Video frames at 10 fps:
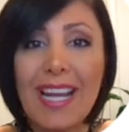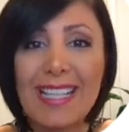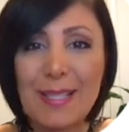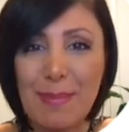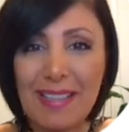
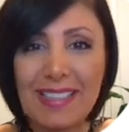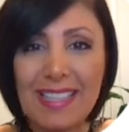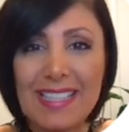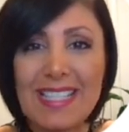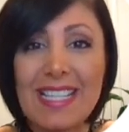
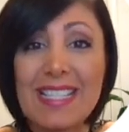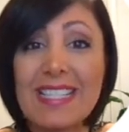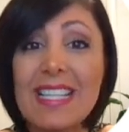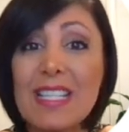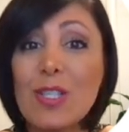expecting since
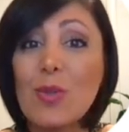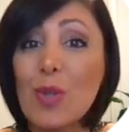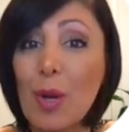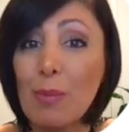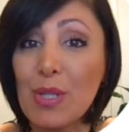these two
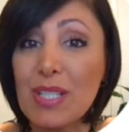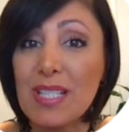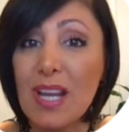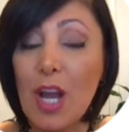numbers